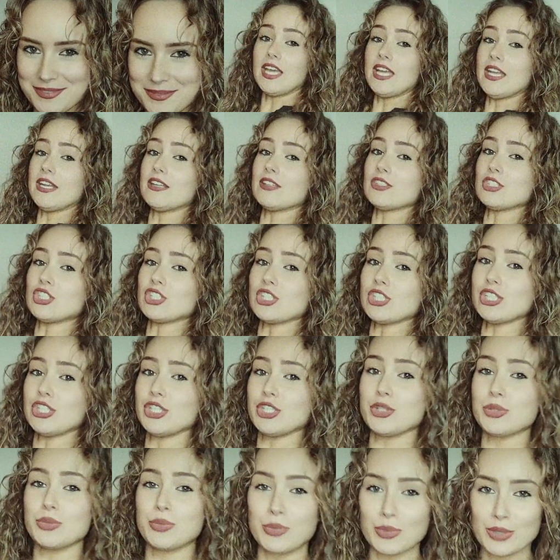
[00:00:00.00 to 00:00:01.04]
And I'll
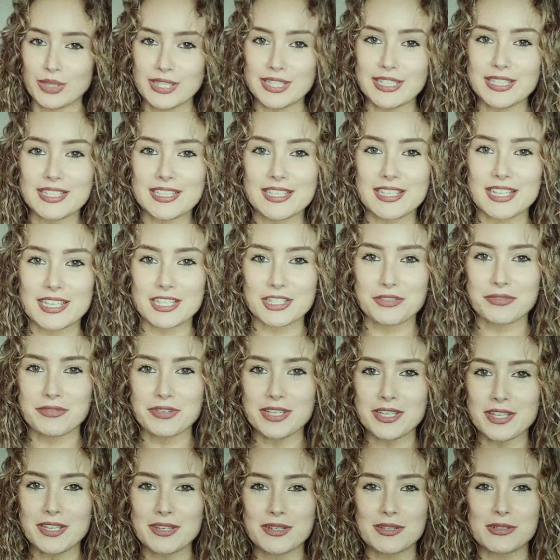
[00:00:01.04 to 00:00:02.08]
see you in the next
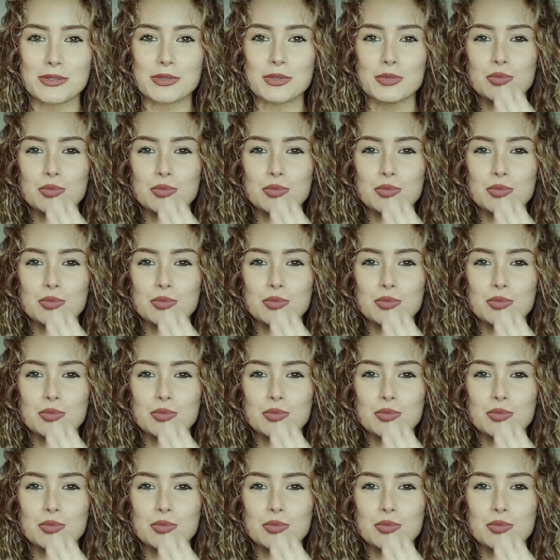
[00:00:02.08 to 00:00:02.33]
video.